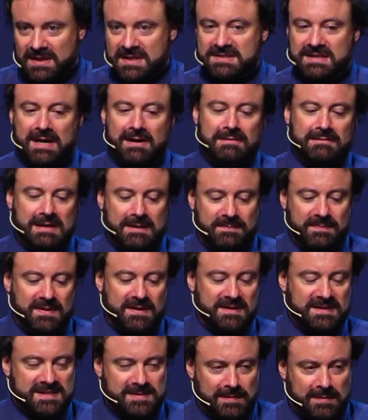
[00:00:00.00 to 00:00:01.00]
It's only
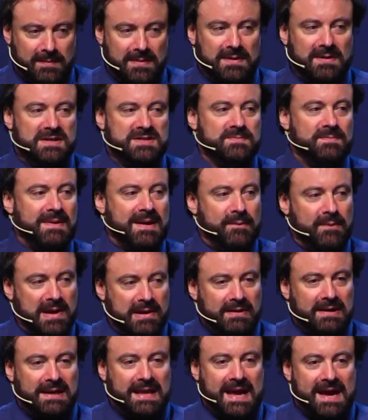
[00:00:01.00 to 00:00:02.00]
possible because we
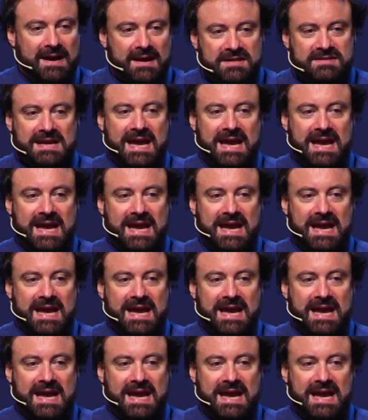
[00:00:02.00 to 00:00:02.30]
are allowed